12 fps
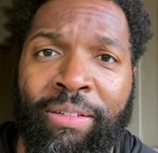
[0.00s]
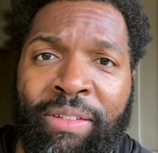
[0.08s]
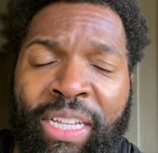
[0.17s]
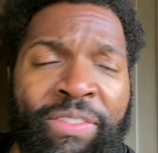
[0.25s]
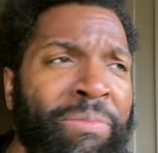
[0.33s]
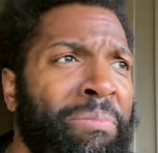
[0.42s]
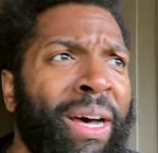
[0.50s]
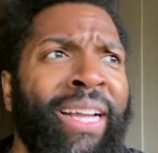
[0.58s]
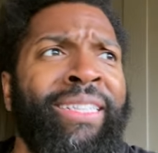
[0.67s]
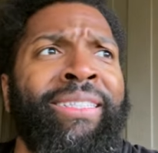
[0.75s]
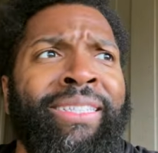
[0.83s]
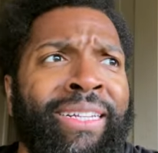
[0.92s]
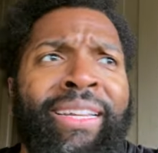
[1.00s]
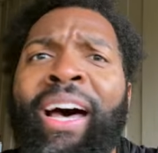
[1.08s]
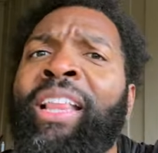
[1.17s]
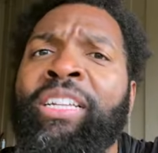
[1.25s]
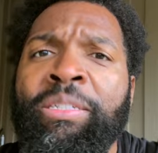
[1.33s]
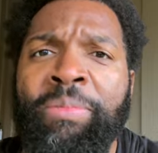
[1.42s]
Even Biden's
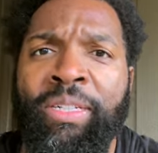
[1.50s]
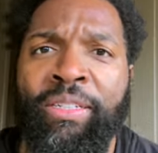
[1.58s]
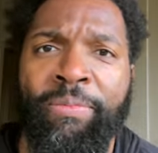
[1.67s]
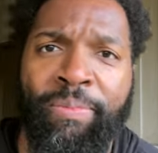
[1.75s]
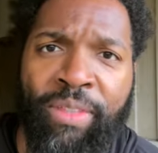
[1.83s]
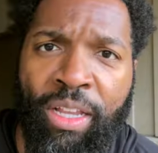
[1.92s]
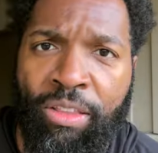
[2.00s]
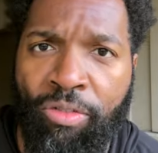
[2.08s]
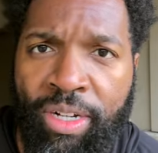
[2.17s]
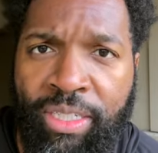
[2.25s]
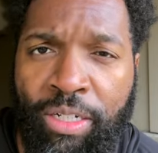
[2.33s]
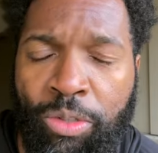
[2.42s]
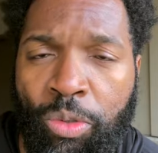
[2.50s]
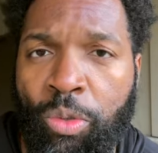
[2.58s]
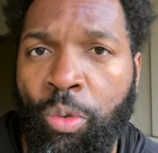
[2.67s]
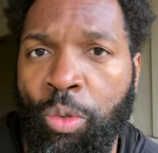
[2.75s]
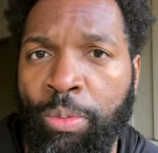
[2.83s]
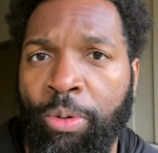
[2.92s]
acknowledgement of the residential
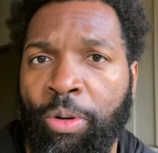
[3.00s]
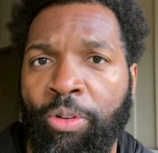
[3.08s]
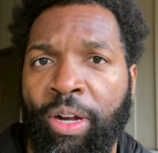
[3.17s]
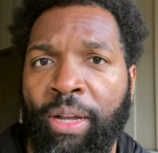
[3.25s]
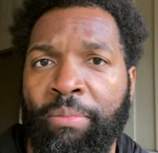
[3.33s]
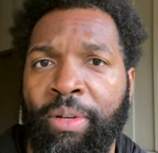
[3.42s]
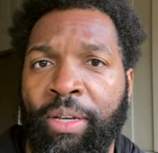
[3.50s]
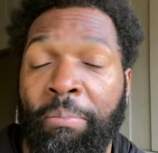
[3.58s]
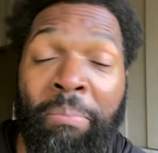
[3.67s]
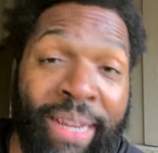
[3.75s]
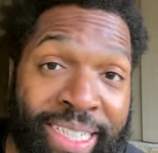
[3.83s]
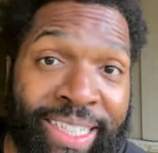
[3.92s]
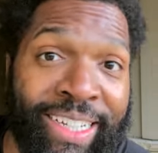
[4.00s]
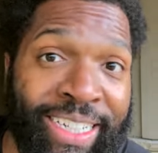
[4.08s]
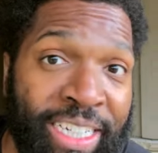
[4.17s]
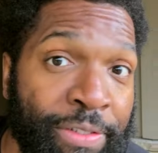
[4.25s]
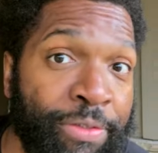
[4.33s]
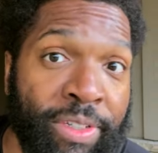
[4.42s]
schools program makes a
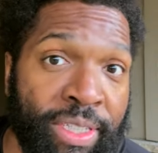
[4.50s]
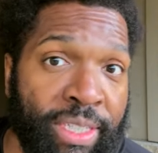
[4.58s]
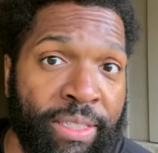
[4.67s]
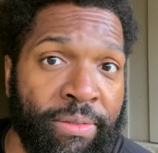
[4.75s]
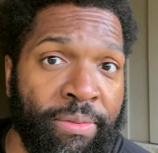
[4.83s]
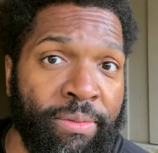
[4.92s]
difference.